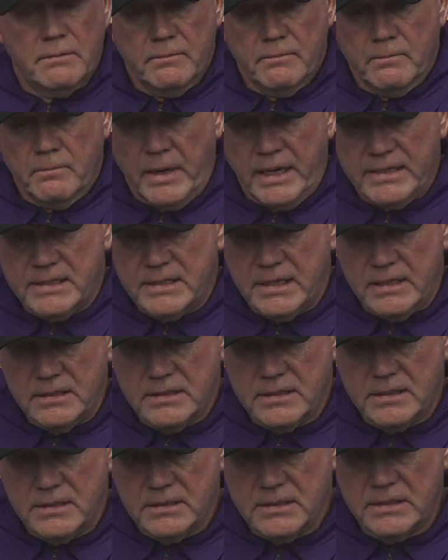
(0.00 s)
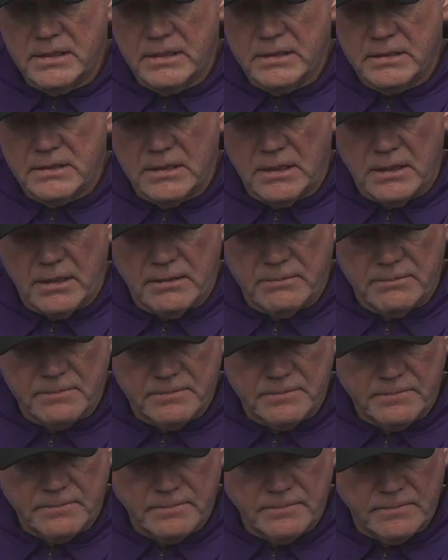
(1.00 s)
my sense is that
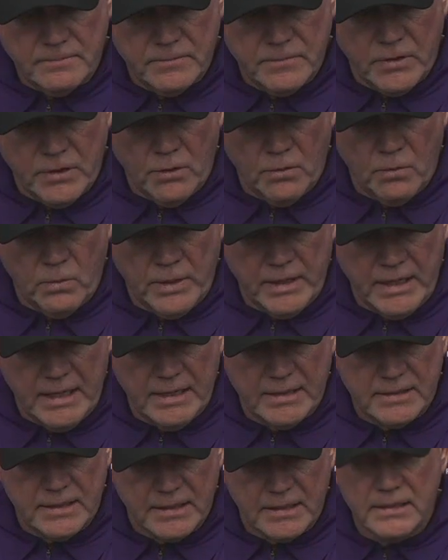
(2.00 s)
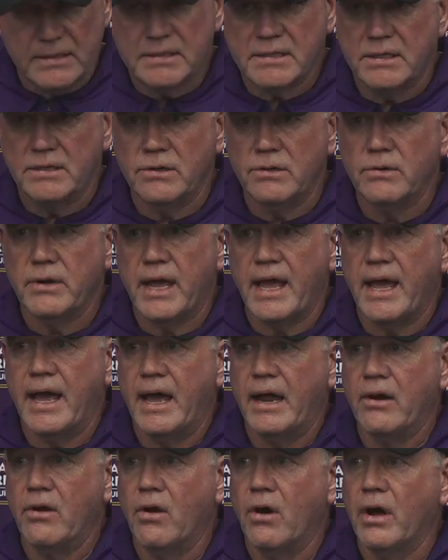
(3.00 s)
we need to continue to
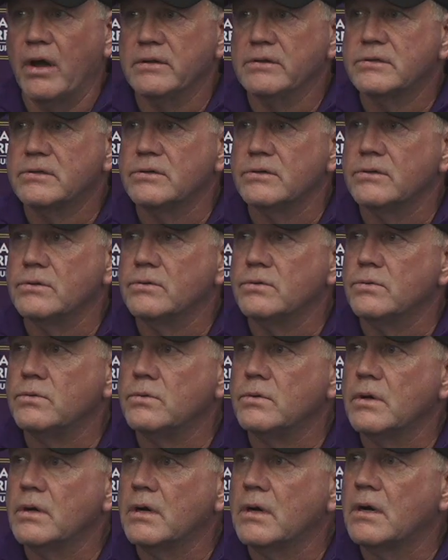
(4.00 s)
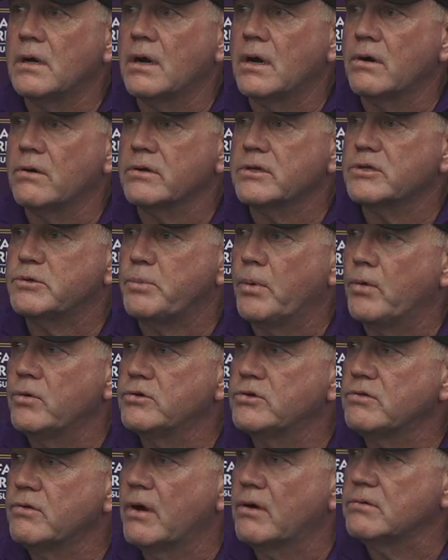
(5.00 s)
add on to our
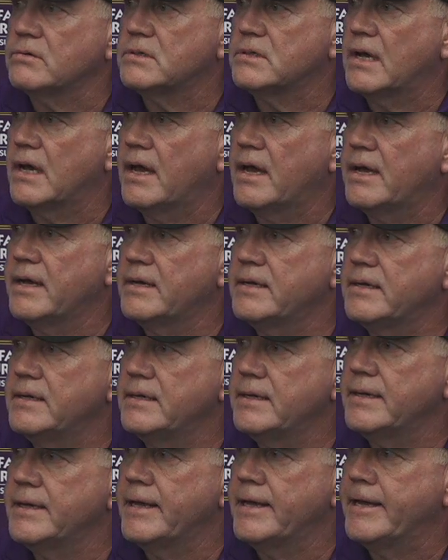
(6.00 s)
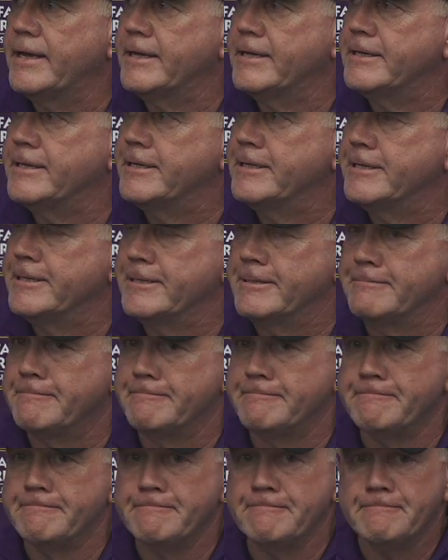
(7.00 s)
exposure outside and,
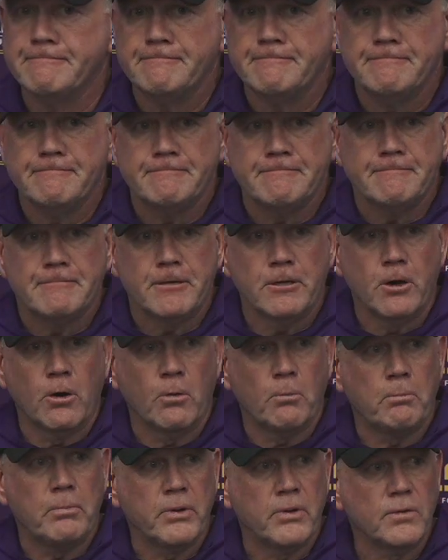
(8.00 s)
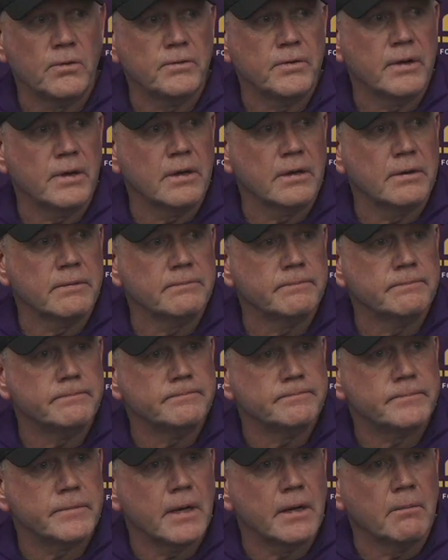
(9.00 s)
build a
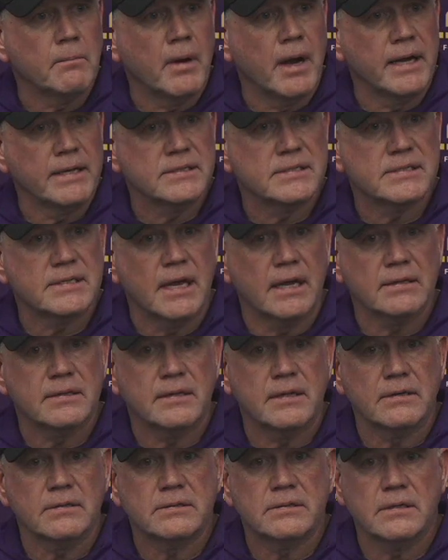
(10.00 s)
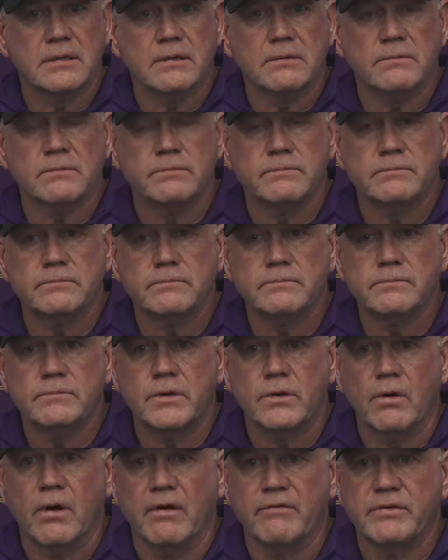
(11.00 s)
mindset that,
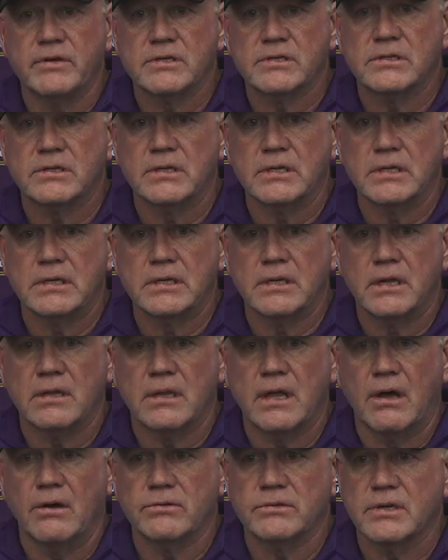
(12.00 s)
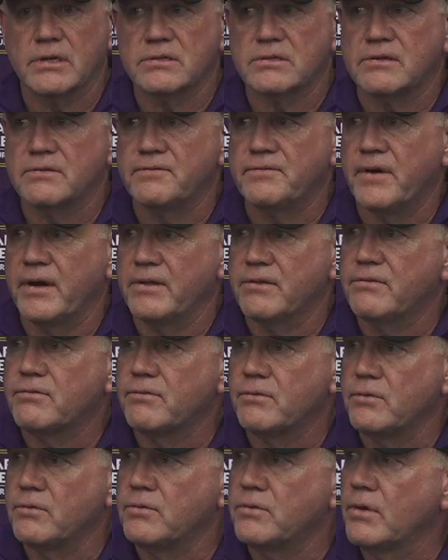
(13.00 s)
obviously allows us to fight
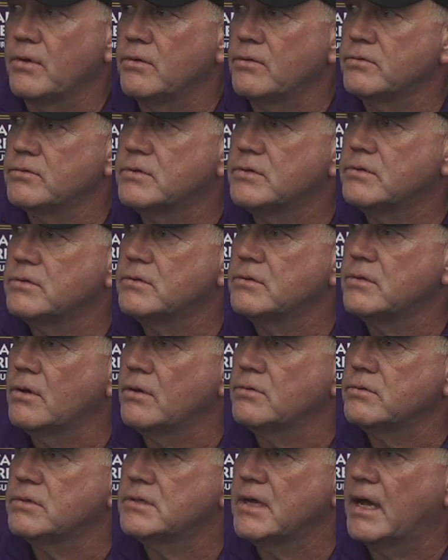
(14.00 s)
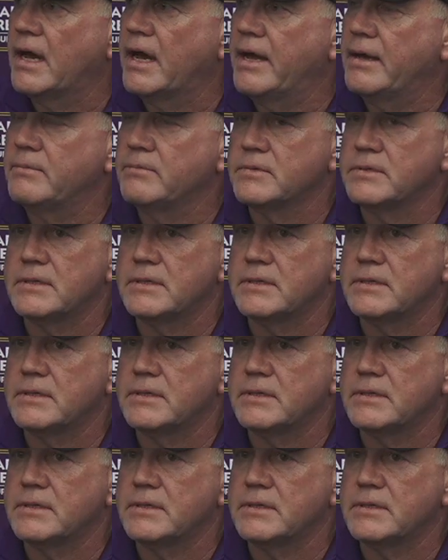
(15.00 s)
through those times